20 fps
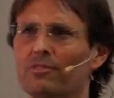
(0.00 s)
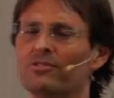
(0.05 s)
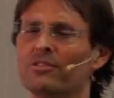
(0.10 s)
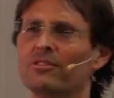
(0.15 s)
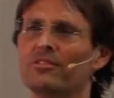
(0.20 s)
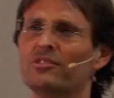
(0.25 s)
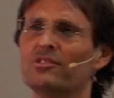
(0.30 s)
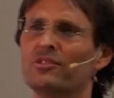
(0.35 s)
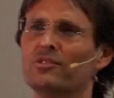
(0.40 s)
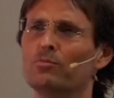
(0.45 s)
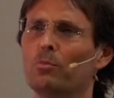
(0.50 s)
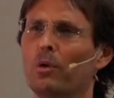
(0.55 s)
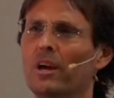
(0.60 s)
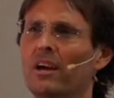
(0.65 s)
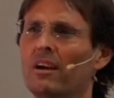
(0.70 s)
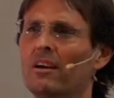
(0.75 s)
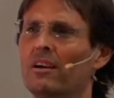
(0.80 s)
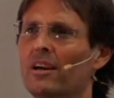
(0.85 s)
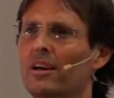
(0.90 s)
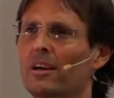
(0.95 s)
So this is
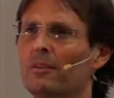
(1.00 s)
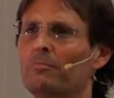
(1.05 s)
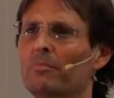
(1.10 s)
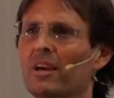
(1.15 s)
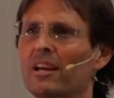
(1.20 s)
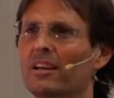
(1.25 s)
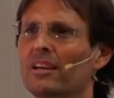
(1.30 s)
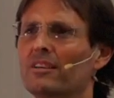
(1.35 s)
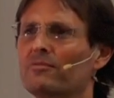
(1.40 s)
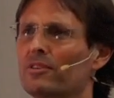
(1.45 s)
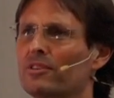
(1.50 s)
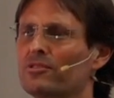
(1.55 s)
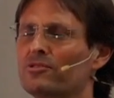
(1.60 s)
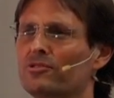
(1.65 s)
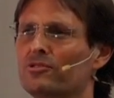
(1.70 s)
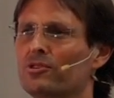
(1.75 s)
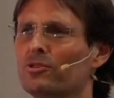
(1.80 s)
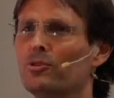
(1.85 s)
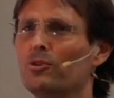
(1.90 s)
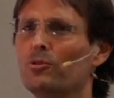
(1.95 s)
where many of us
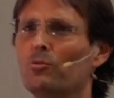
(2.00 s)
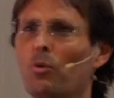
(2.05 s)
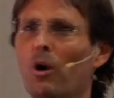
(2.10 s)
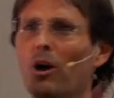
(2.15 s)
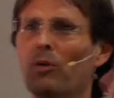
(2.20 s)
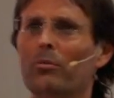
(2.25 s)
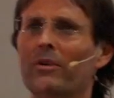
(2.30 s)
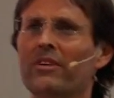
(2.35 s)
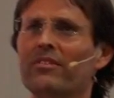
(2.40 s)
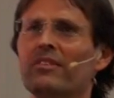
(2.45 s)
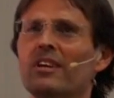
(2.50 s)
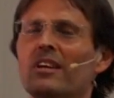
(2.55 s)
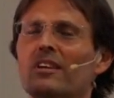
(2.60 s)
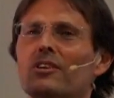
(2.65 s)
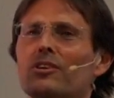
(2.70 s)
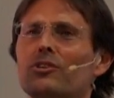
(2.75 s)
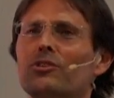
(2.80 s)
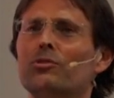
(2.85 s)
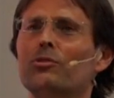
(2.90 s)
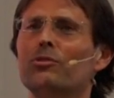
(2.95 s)
do what we
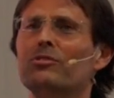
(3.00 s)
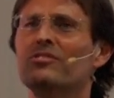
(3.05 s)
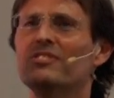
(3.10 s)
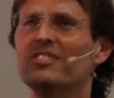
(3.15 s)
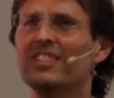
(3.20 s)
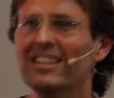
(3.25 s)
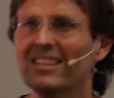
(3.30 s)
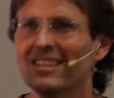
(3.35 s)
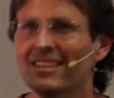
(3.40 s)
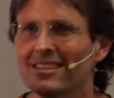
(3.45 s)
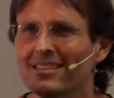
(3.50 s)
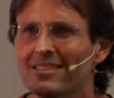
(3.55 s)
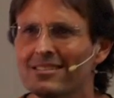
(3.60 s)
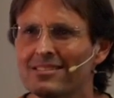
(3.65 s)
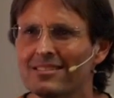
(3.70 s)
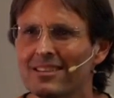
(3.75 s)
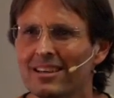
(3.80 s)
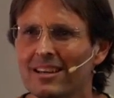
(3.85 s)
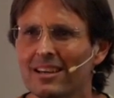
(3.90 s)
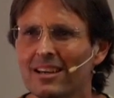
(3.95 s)
think are good
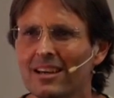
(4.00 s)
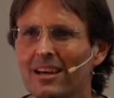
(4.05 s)
deeds,